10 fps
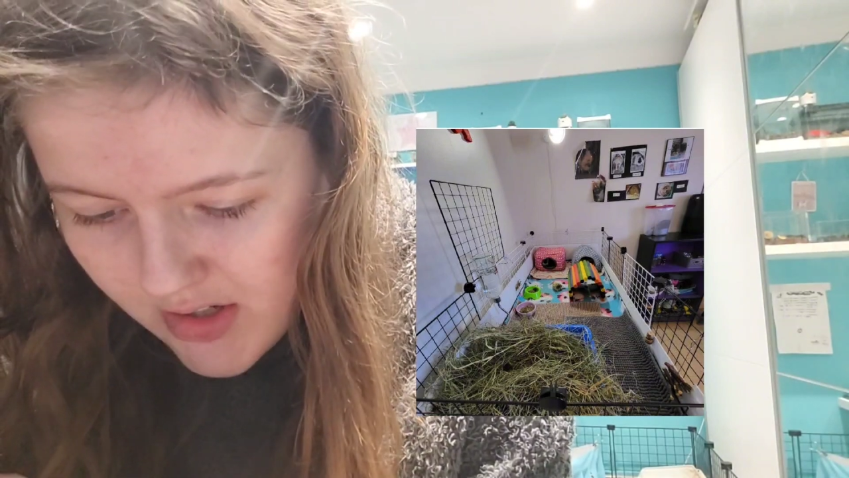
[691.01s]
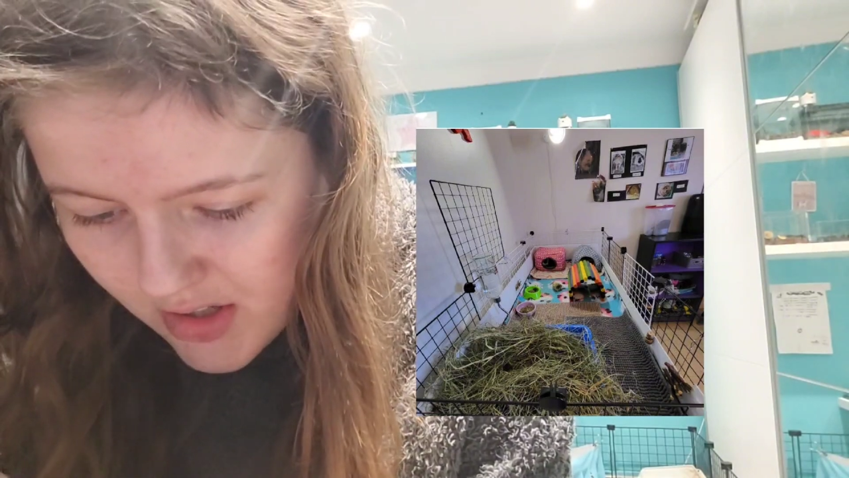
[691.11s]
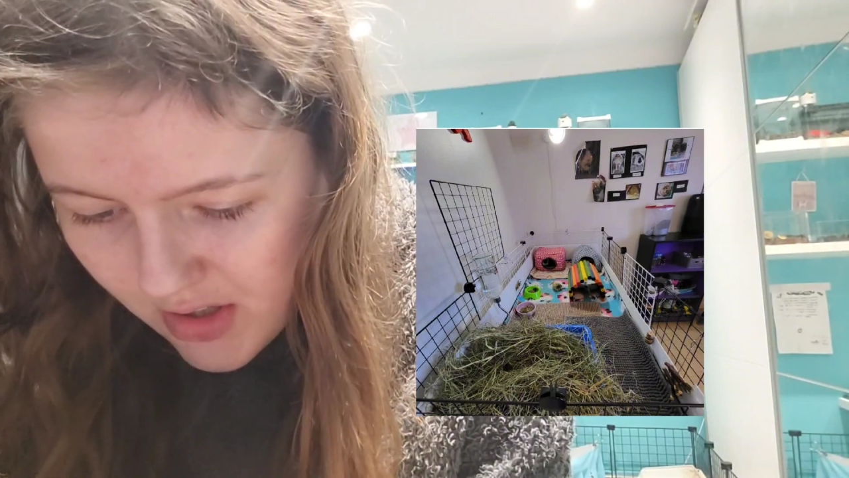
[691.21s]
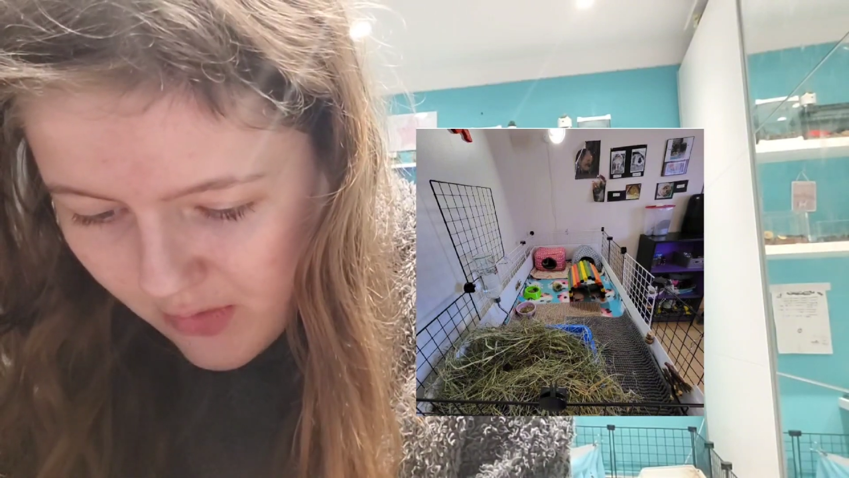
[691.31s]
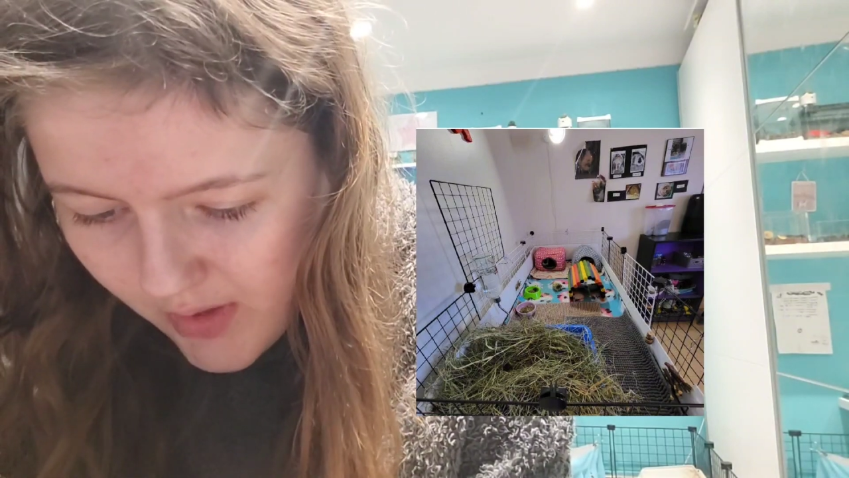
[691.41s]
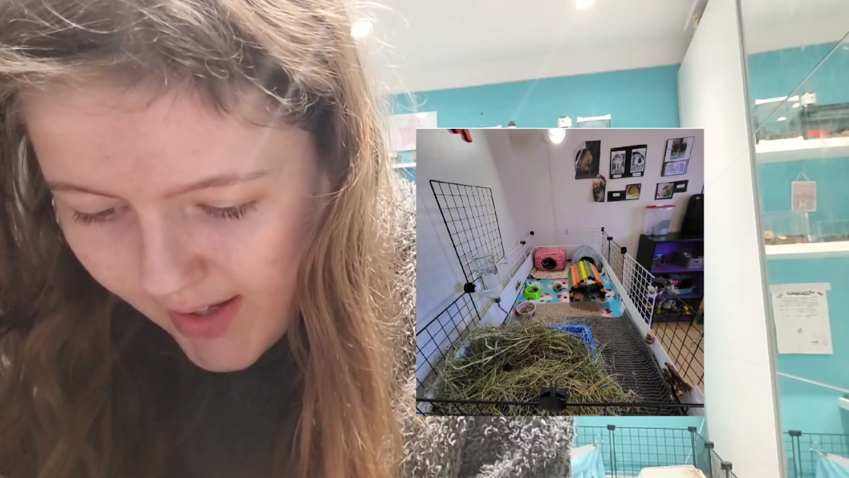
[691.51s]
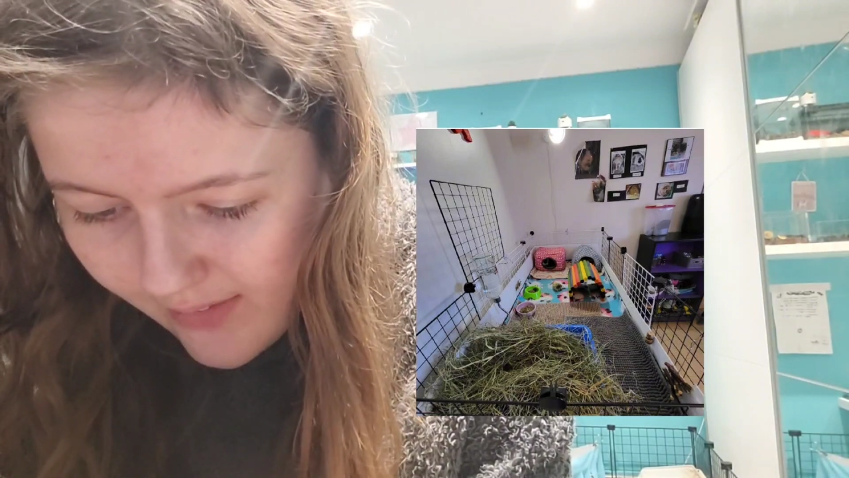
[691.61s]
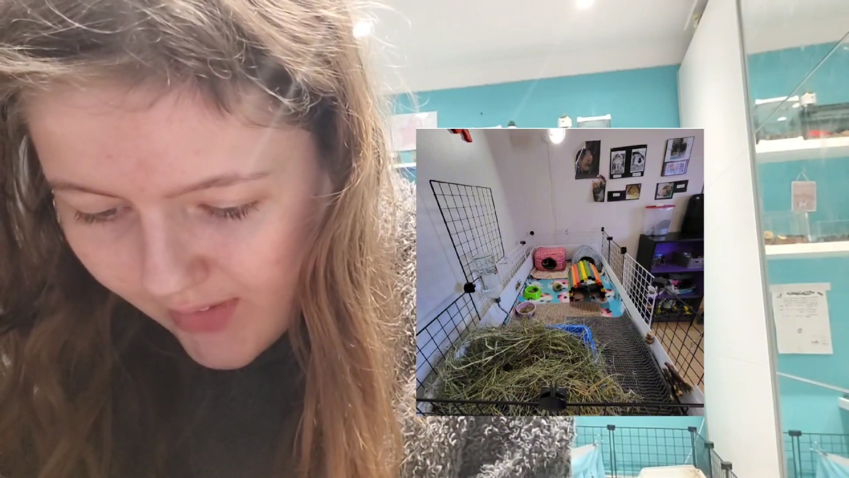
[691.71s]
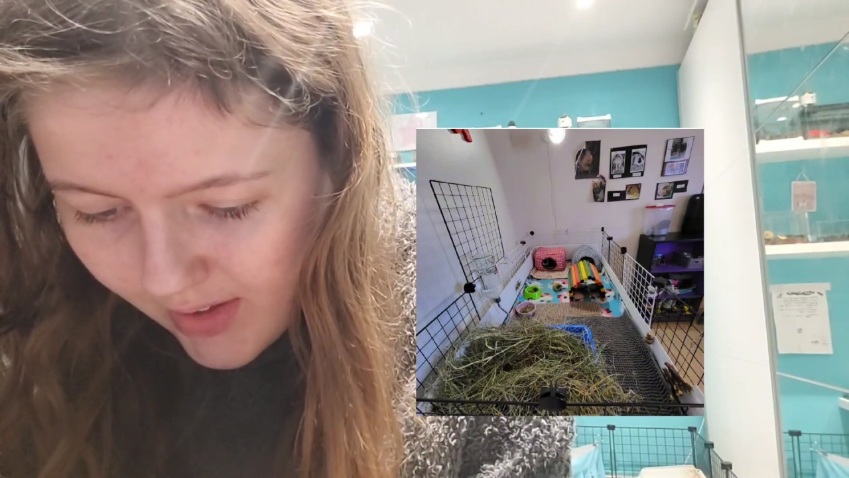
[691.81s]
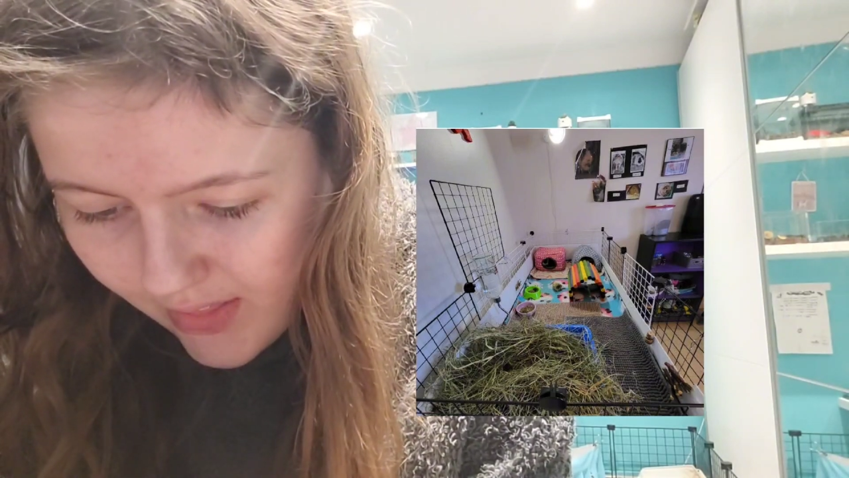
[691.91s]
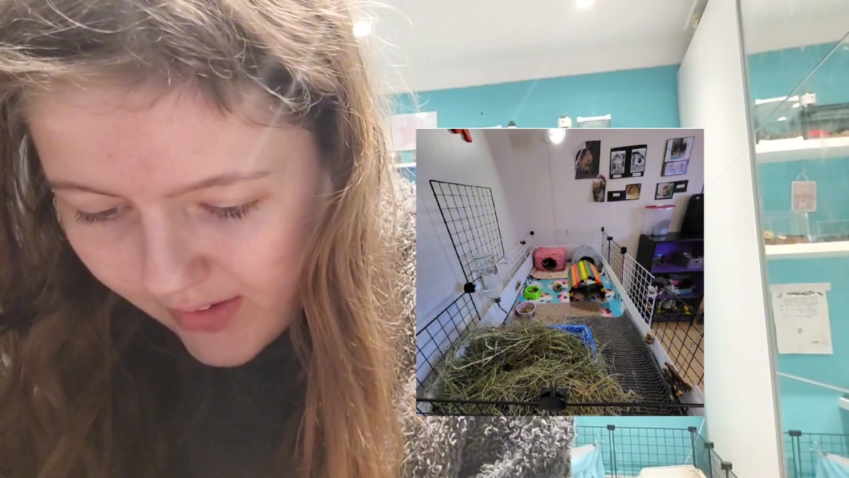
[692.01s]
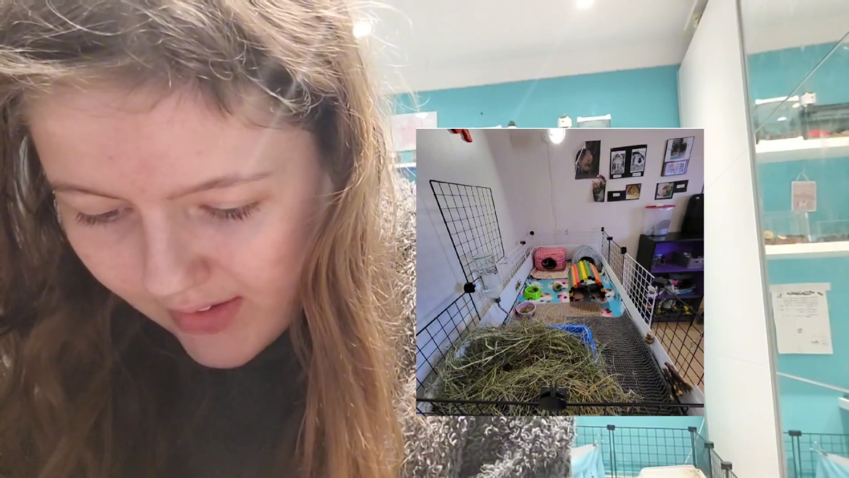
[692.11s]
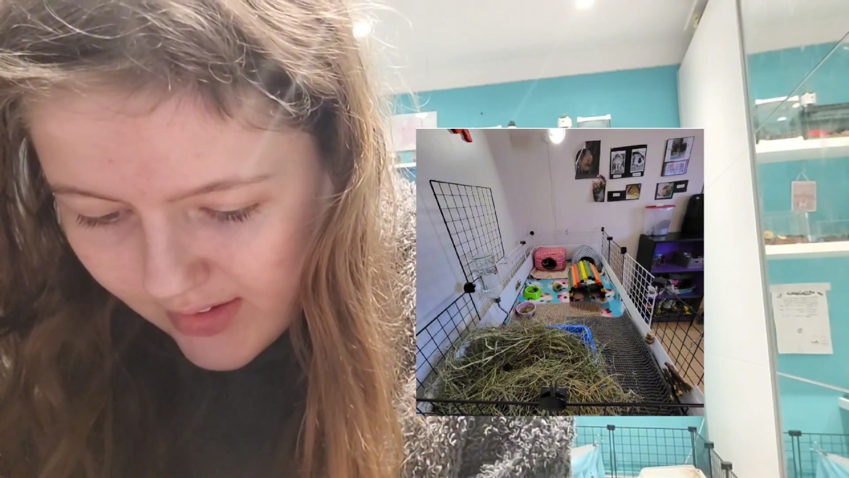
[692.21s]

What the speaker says: and I don't really have anything to